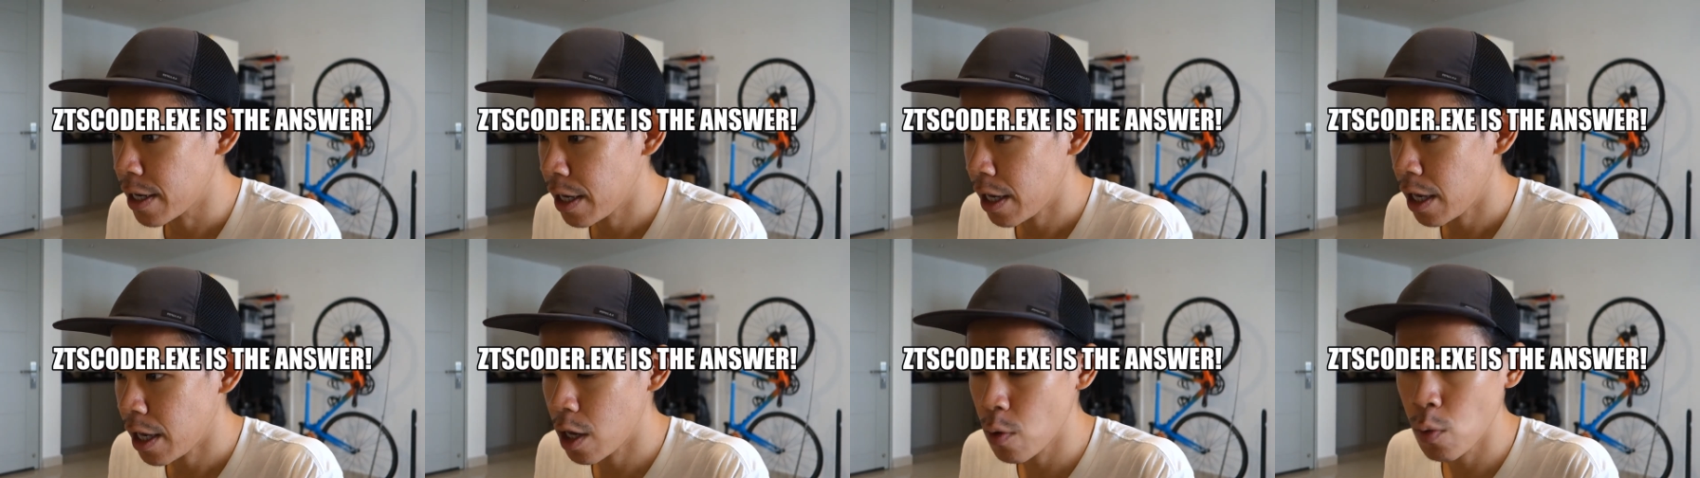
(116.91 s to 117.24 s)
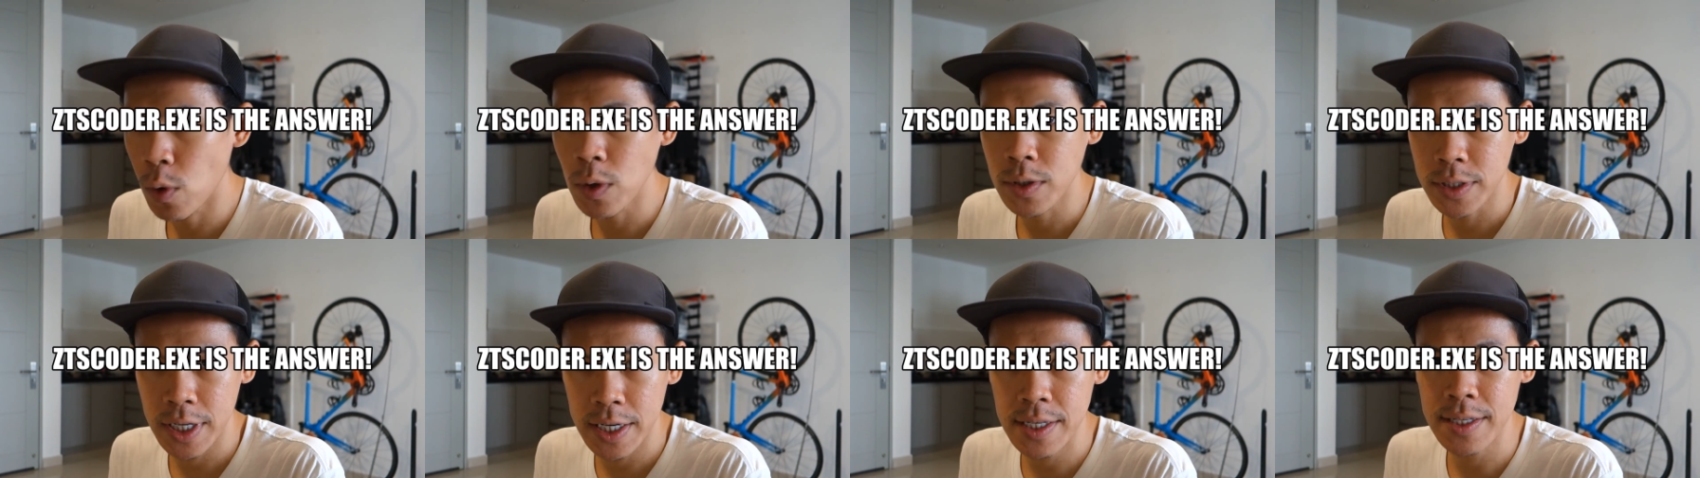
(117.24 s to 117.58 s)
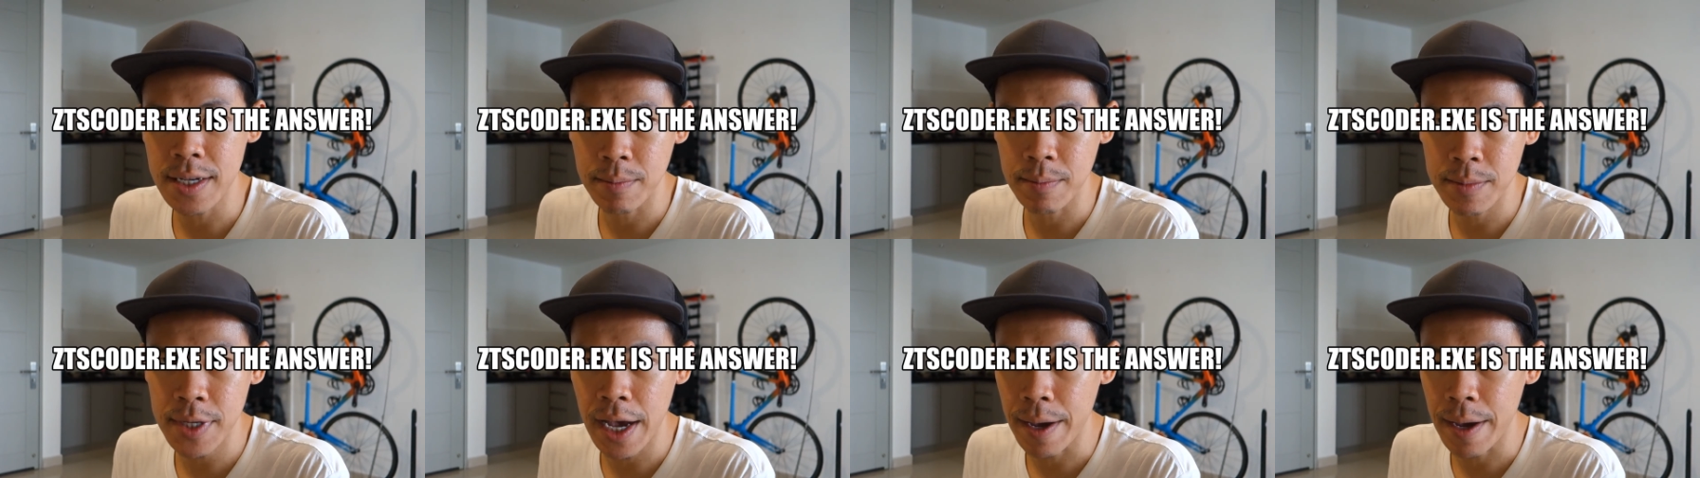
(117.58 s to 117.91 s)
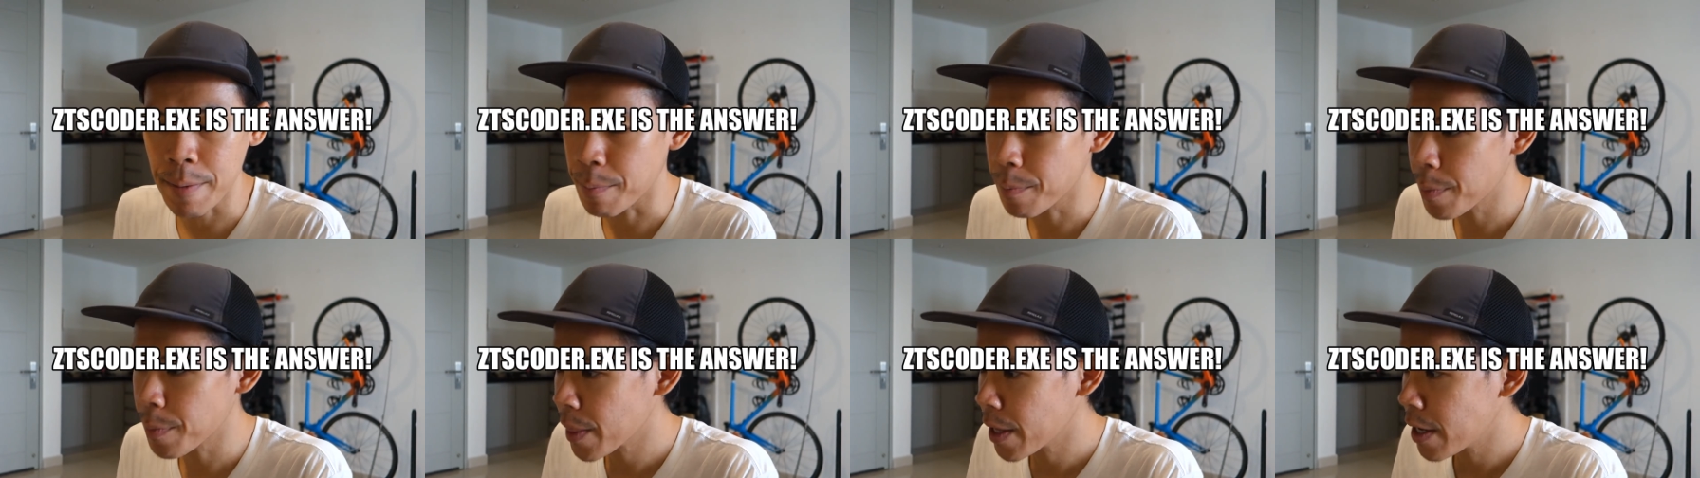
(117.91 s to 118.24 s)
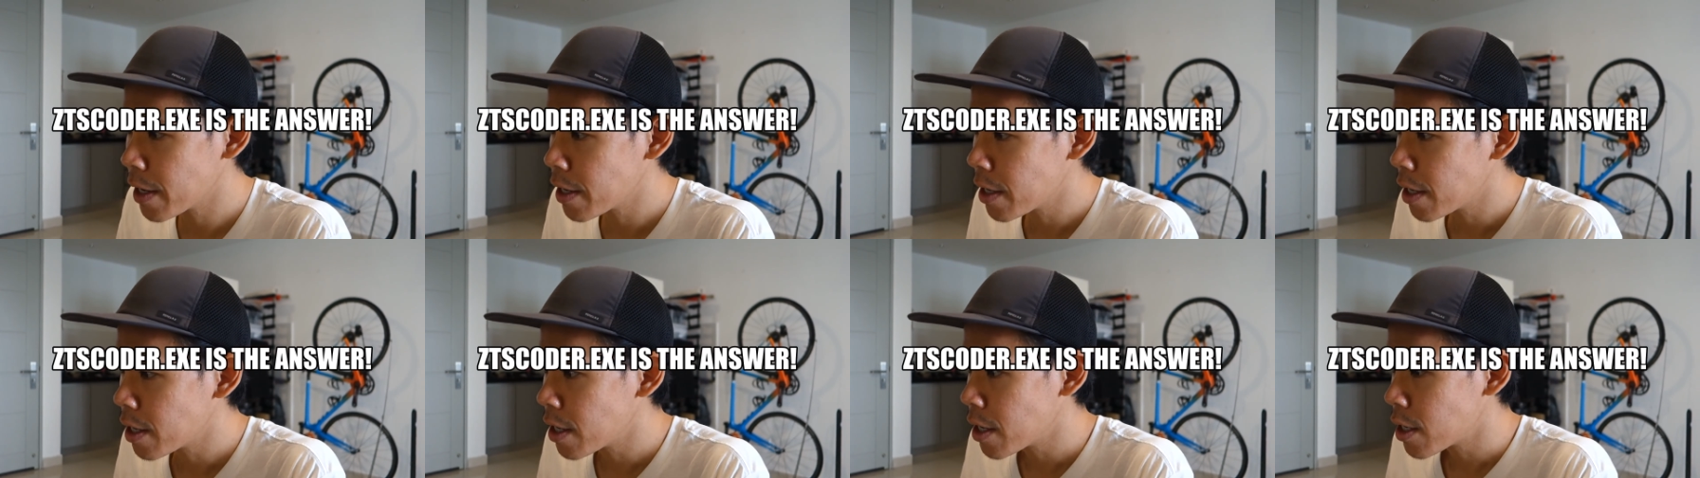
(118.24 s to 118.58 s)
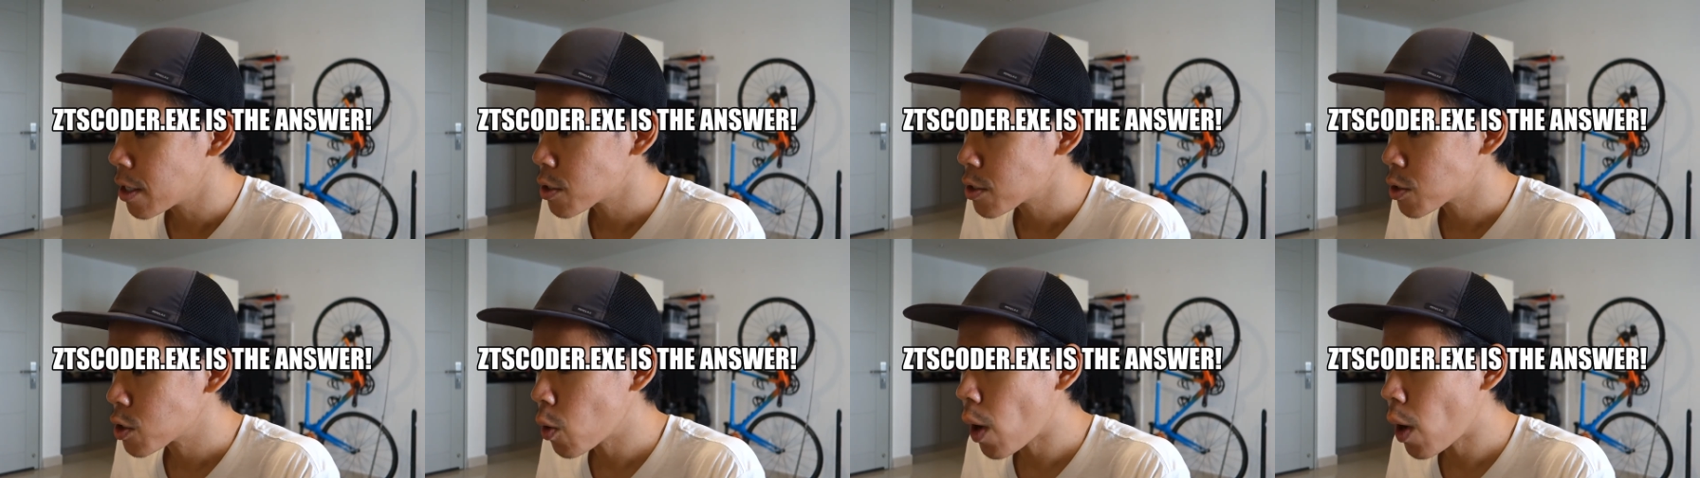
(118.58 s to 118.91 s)
It will take some time.
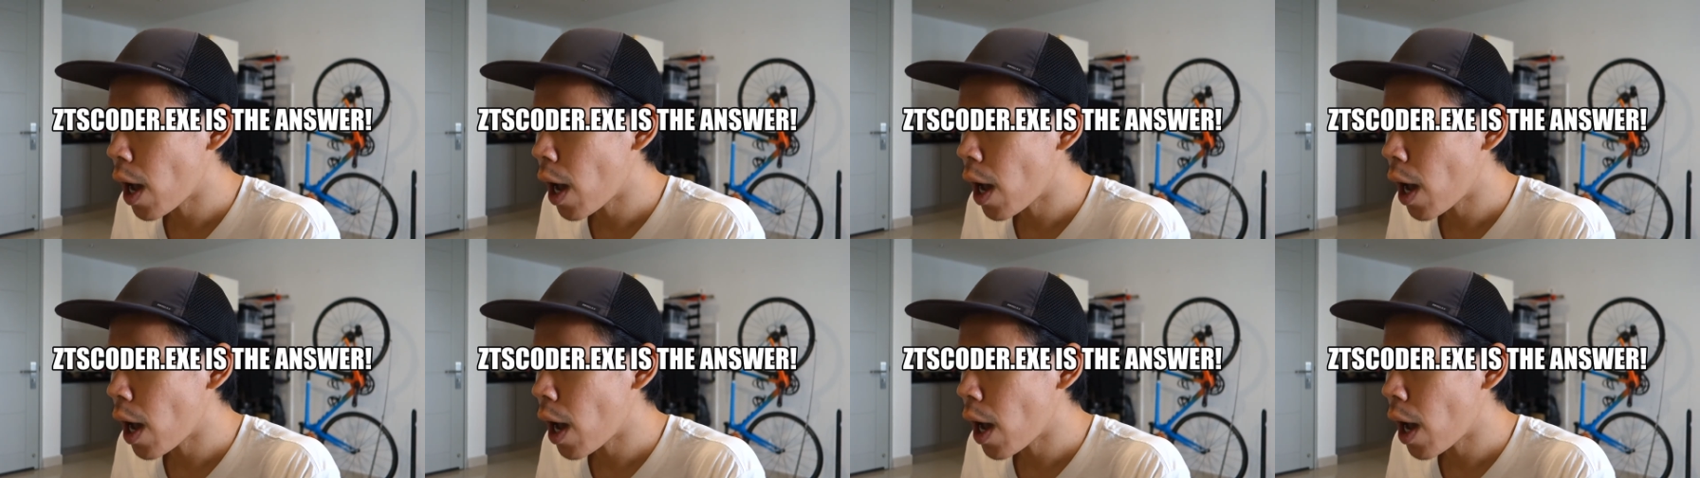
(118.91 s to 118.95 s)
So